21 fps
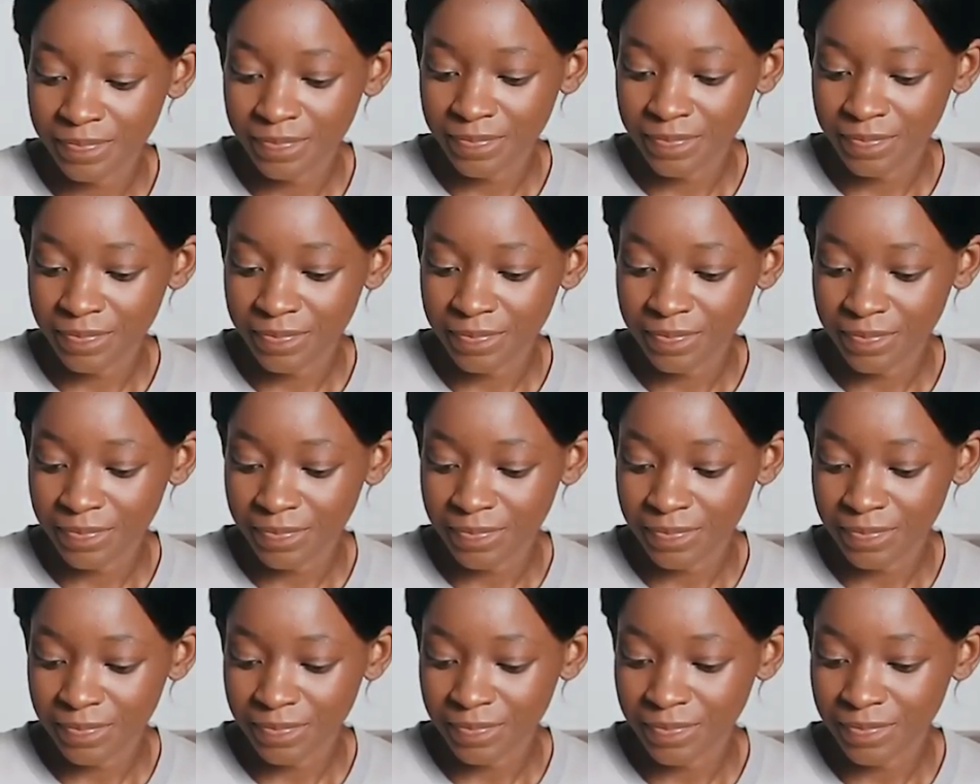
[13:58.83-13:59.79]

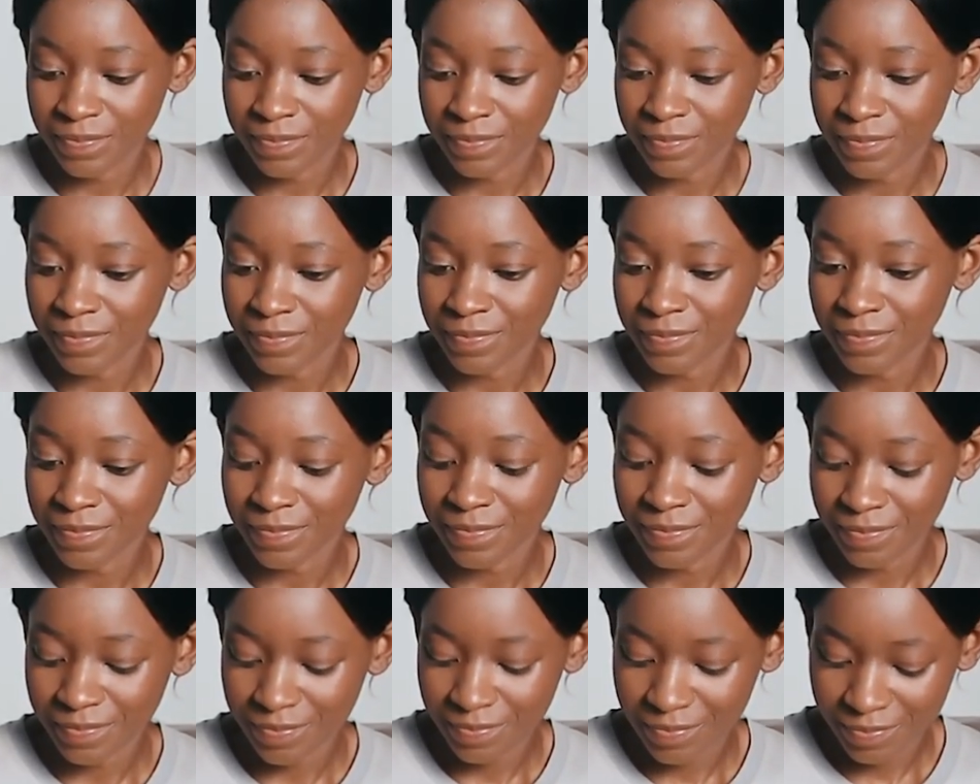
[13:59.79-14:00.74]

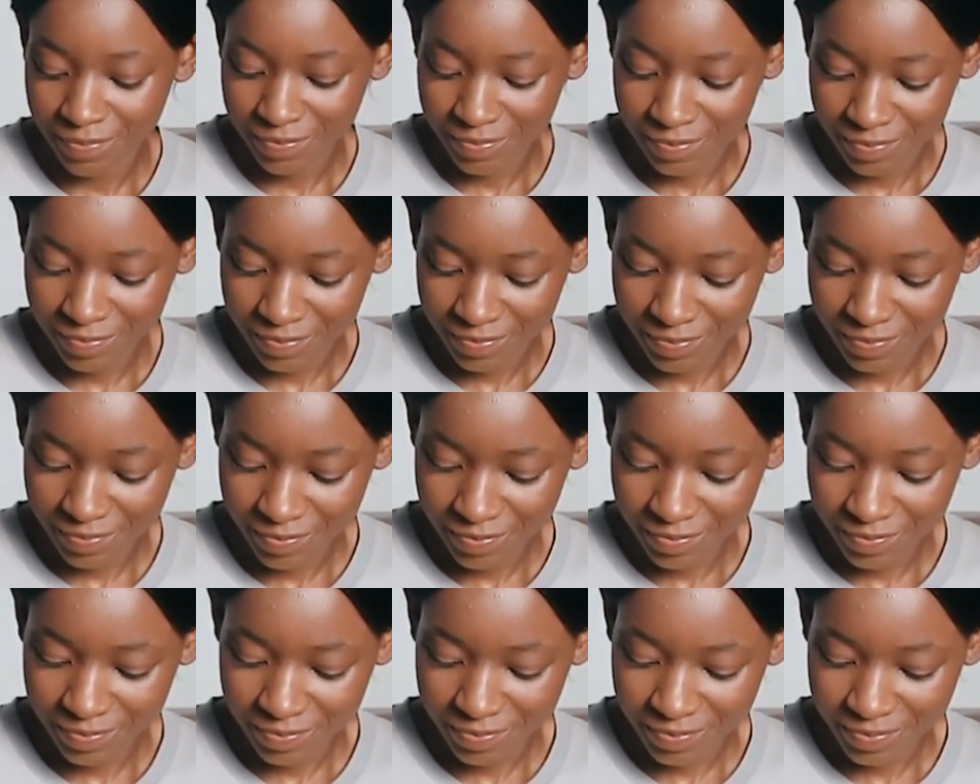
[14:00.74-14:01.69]

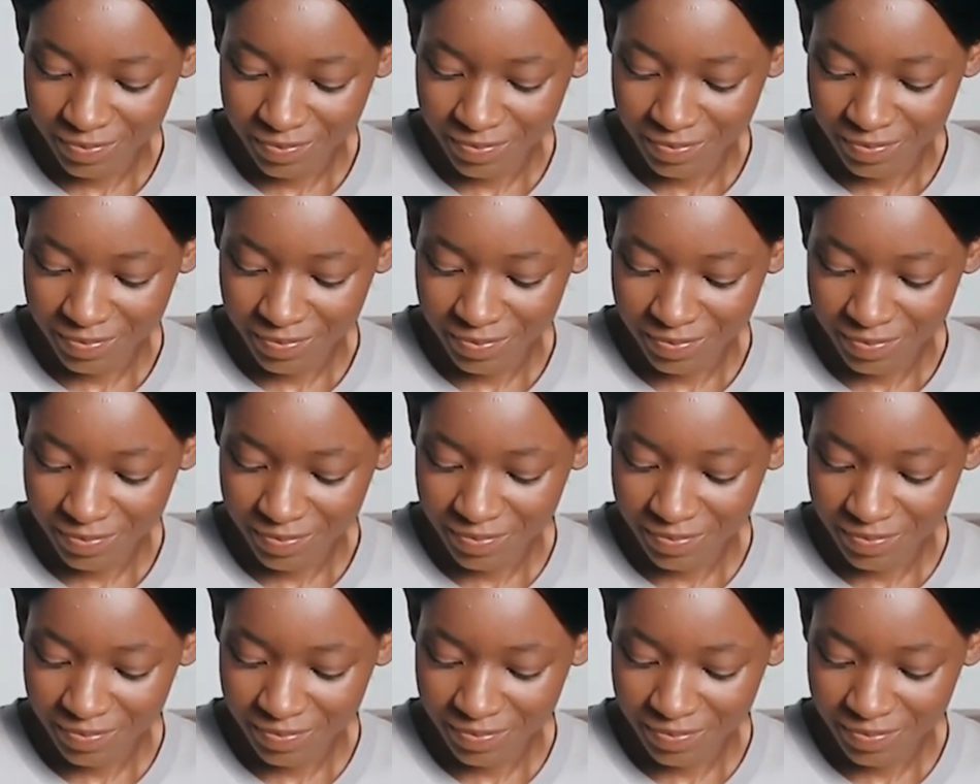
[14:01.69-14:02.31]
No words are spoken by the person on screen.